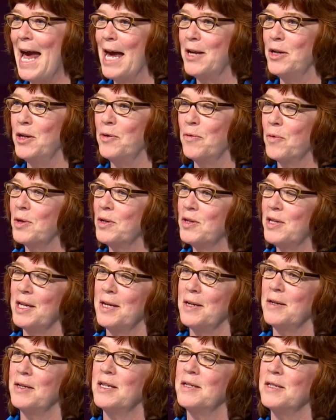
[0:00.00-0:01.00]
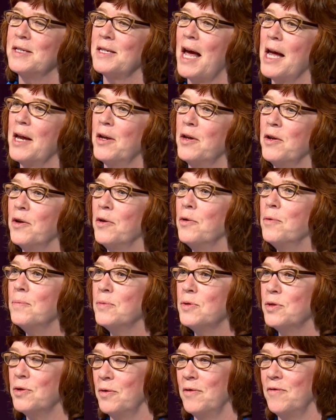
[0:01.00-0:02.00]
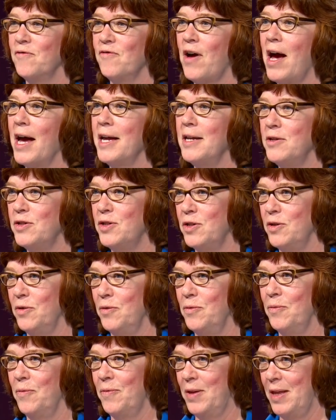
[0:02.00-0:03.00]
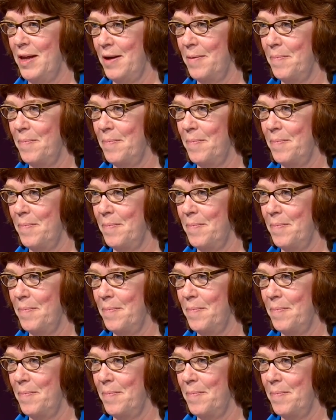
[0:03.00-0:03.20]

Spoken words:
And you would then decide whom to invite to the